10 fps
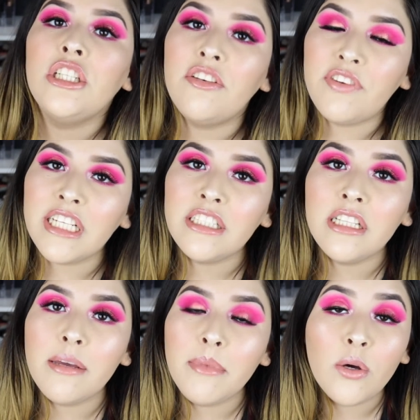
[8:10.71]
Don't forget
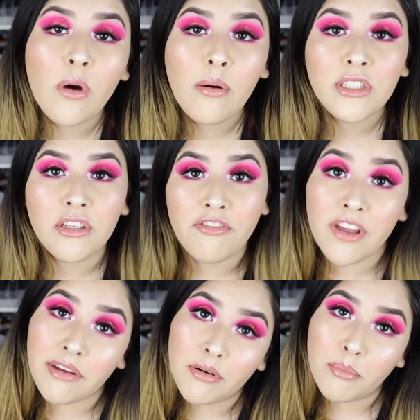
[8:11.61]
to let me know what was your
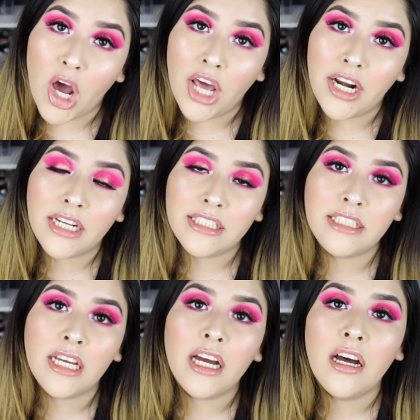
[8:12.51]
favorite
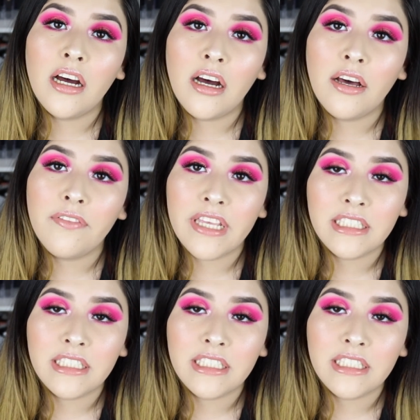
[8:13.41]
product on um,